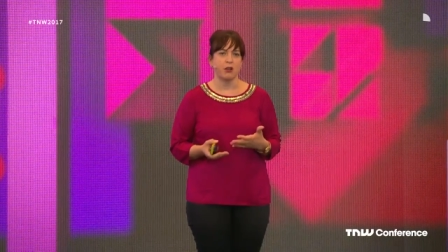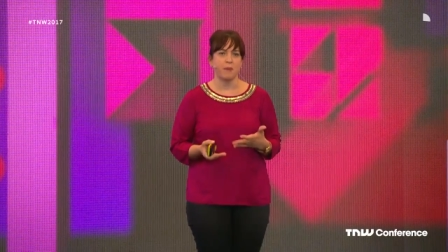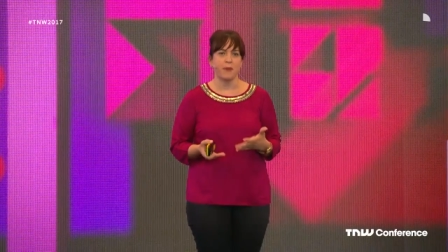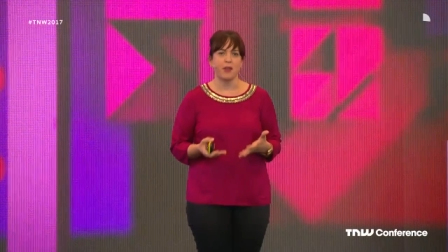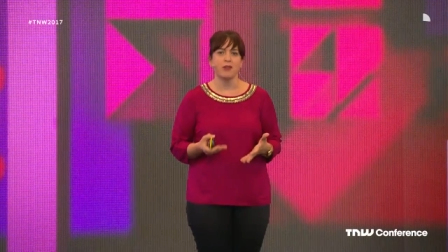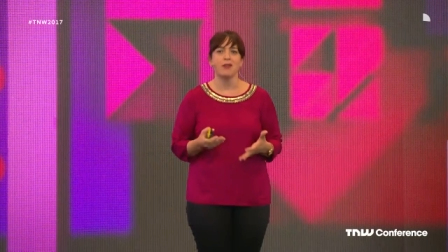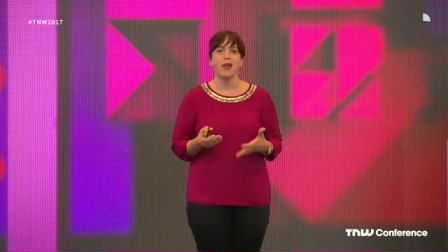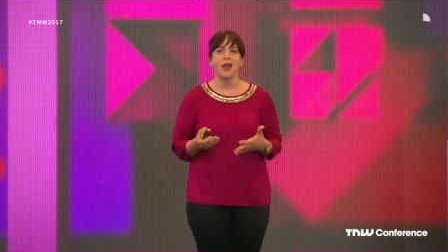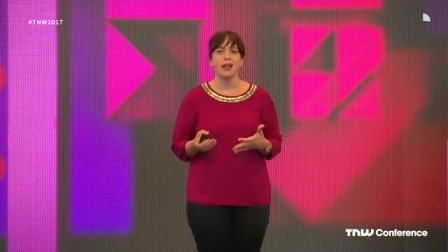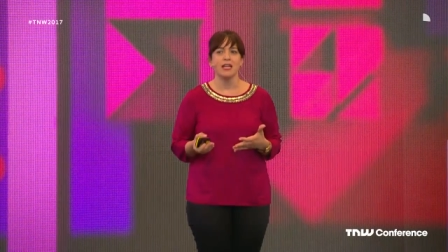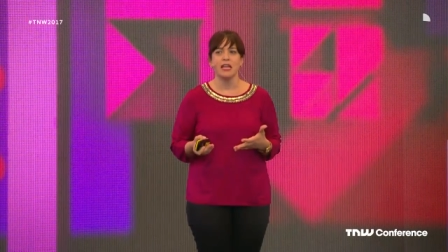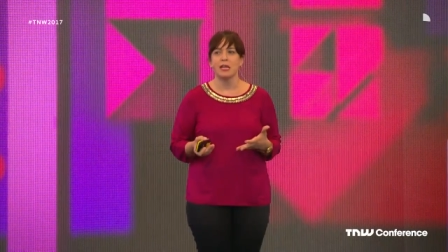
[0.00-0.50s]

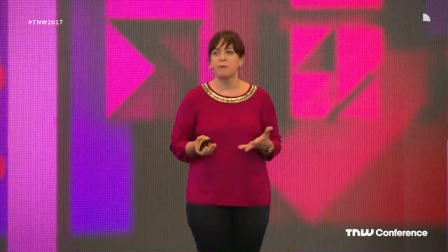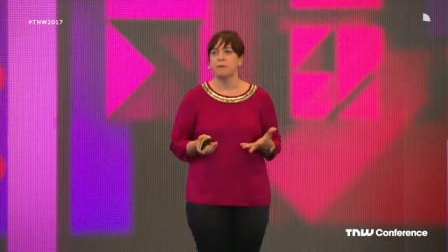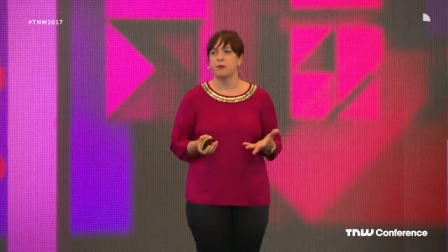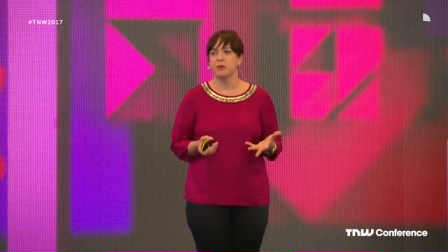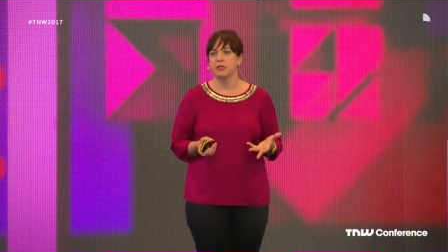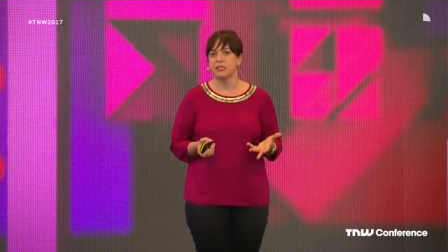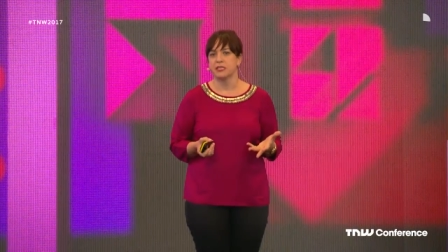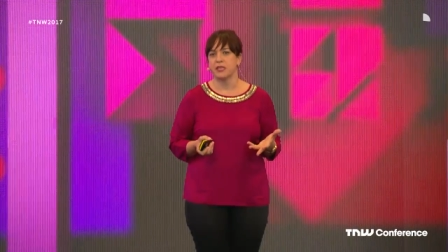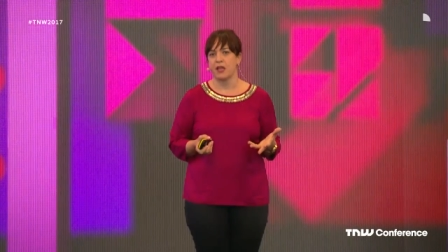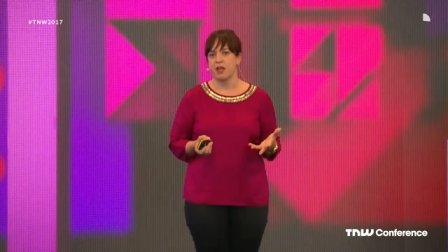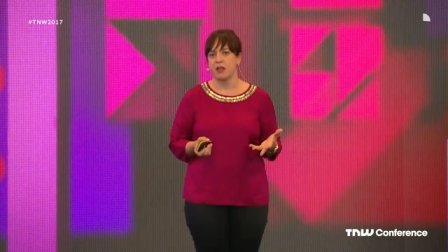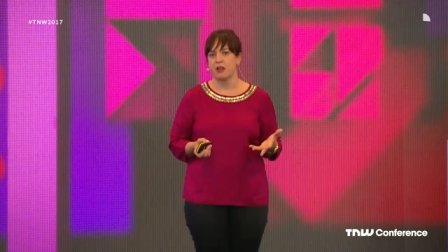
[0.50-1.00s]
About
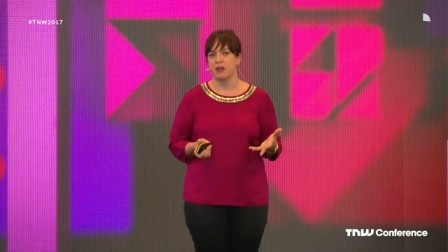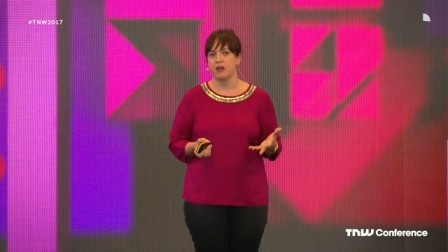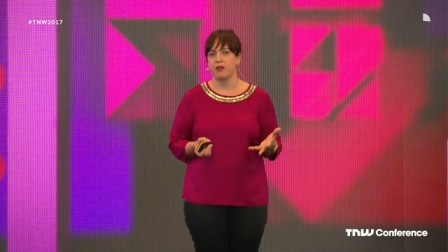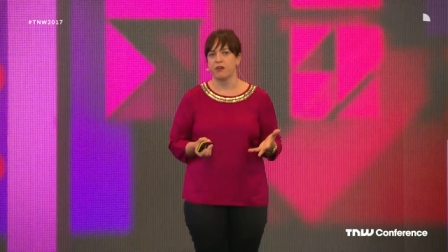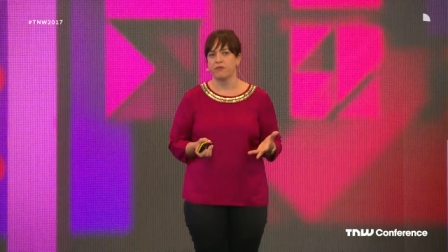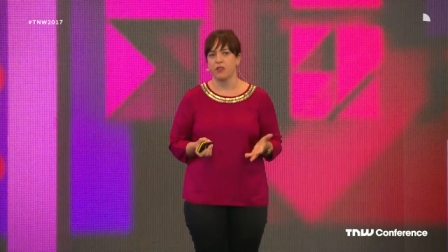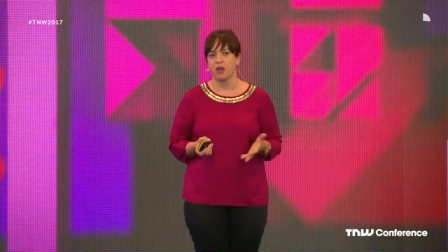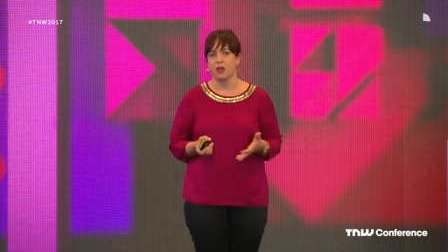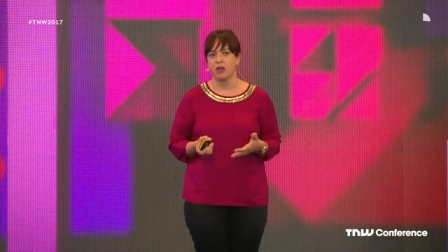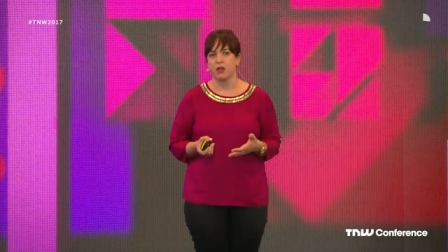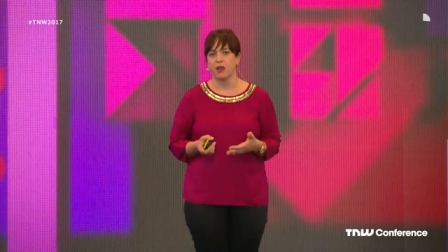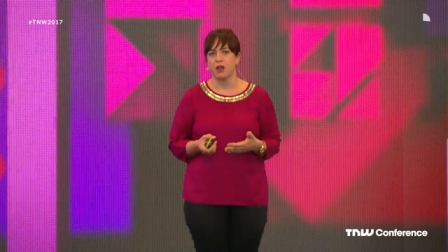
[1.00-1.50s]
90%
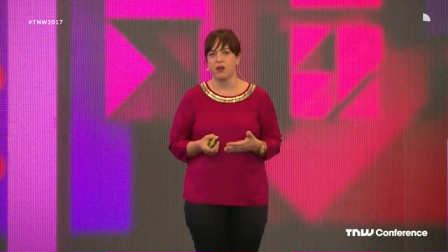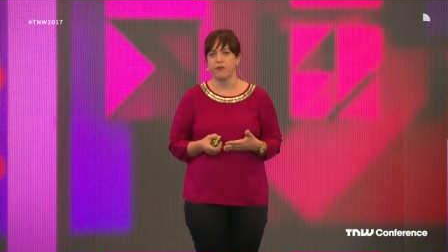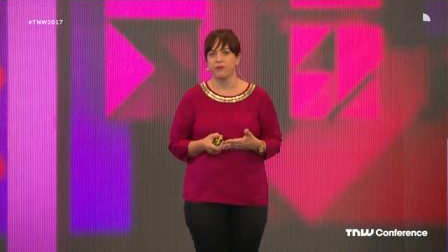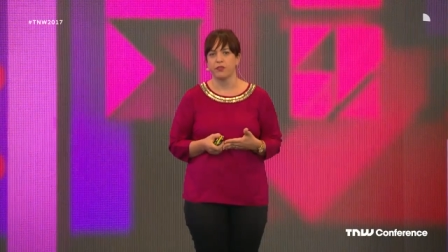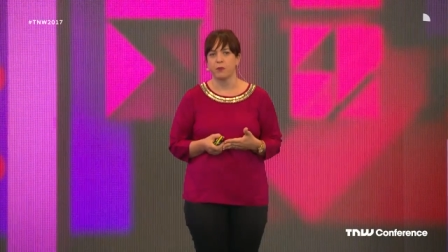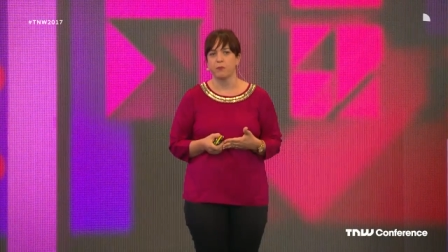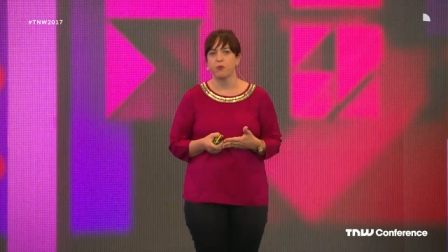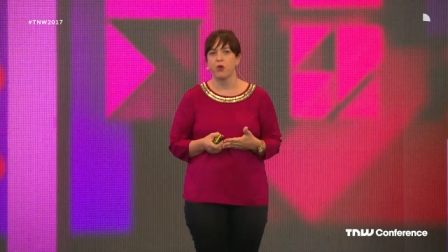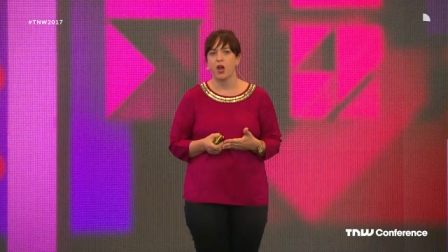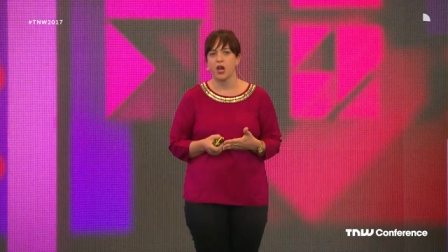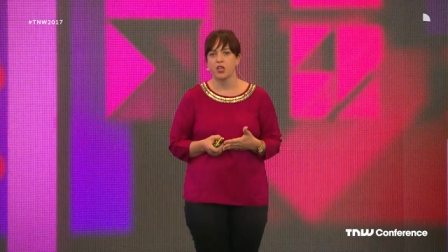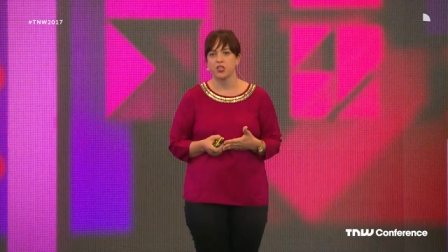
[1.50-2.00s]
of
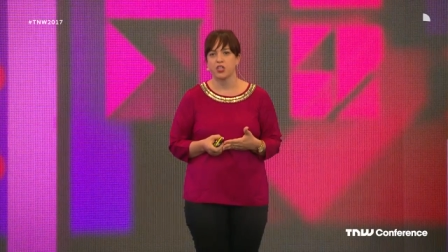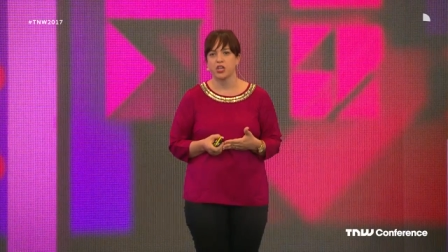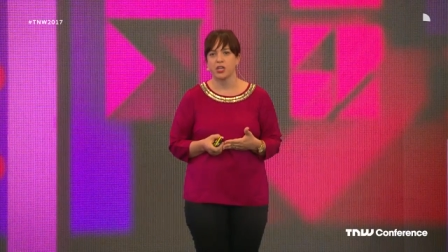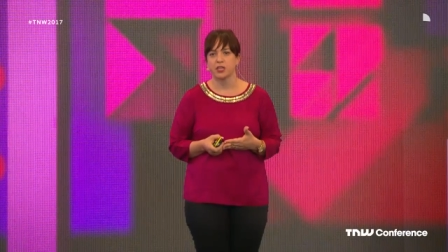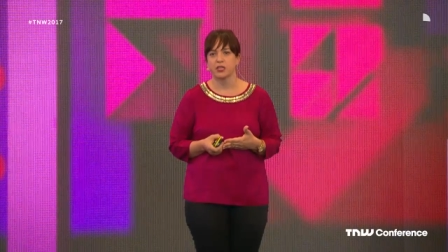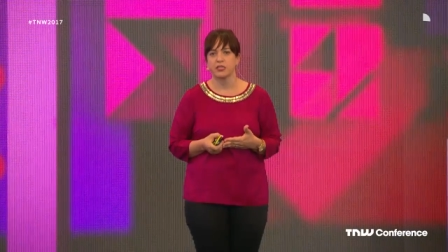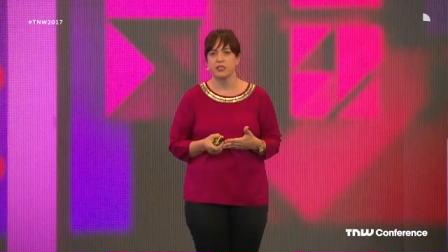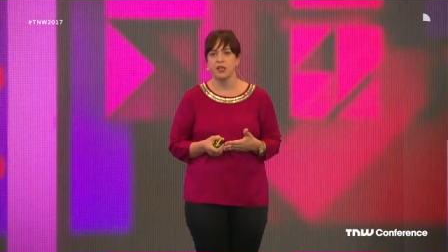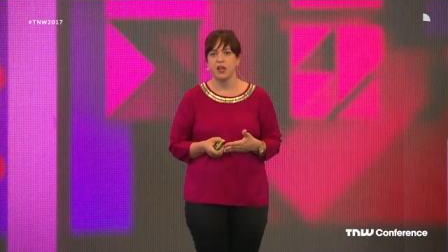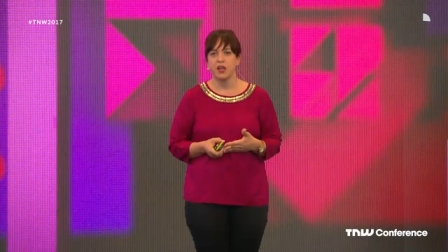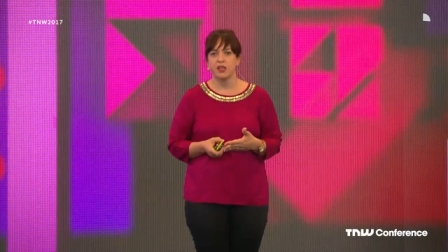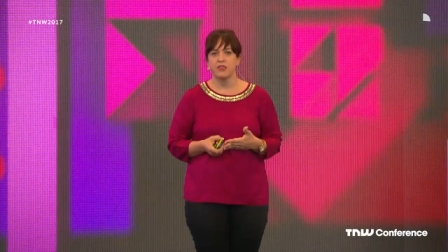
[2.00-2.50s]
the
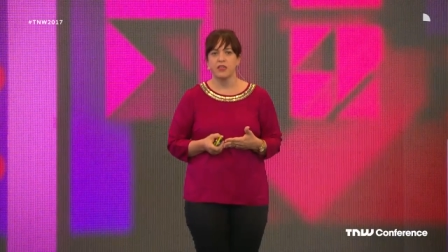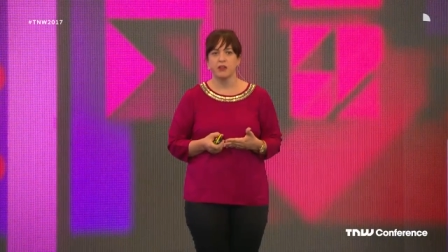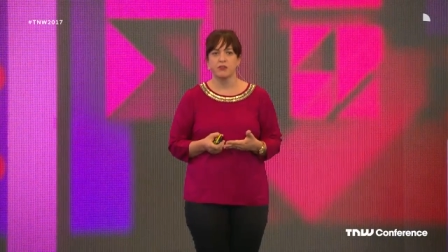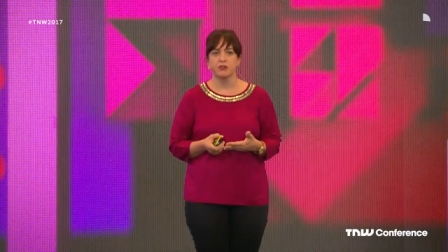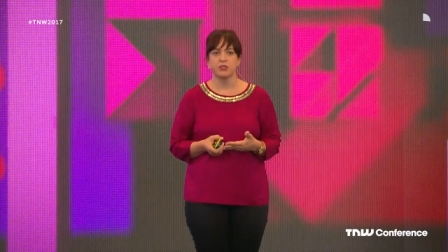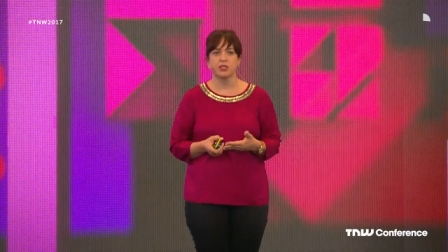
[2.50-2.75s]
projects that